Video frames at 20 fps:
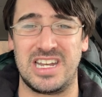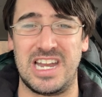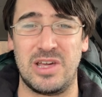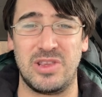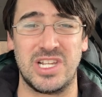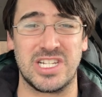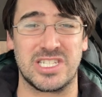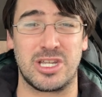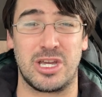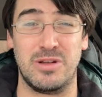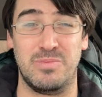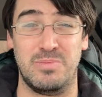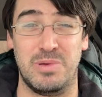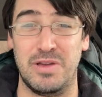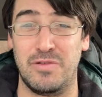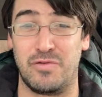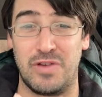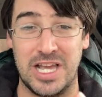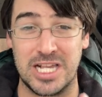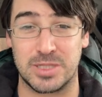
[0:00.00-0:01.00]
Now, this could be
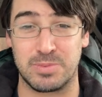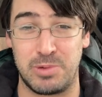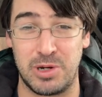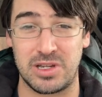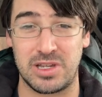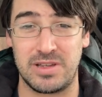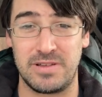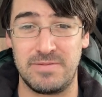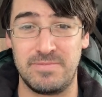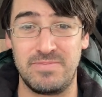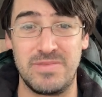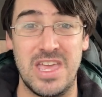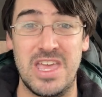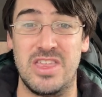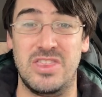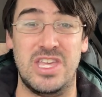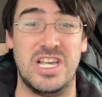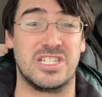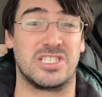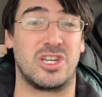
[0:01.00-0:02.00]
Facebook,
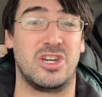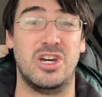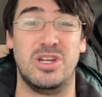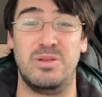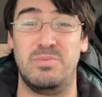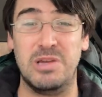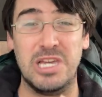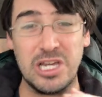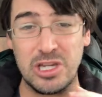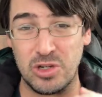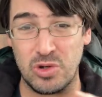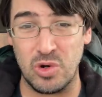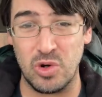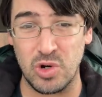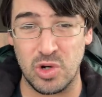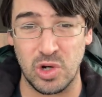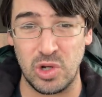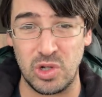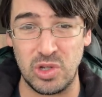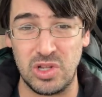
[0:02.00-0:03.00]
this could be
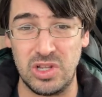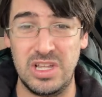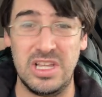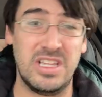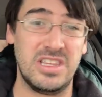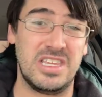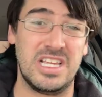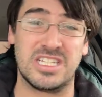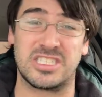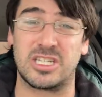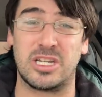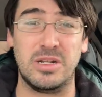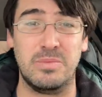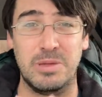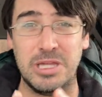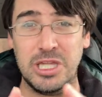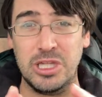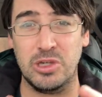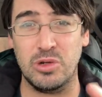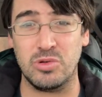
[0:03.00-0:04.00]
Google, this could
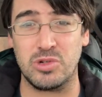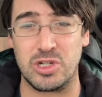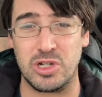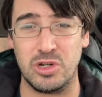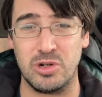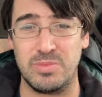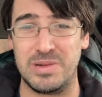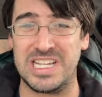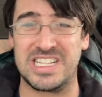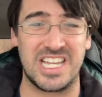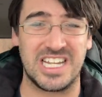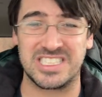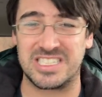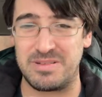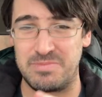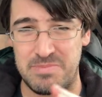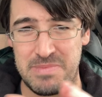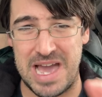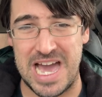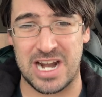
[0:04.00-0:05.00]
be YouTube. It
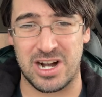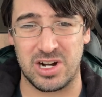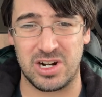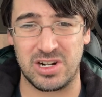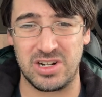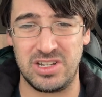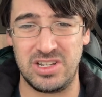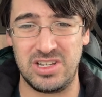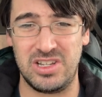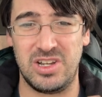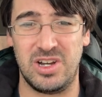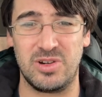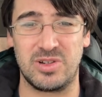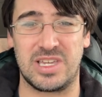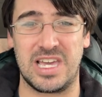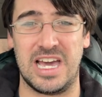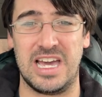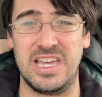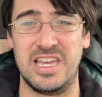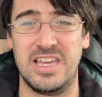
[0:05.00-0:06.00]
doesn't matter.
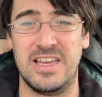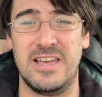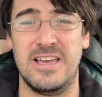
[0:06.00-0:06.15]
Okay.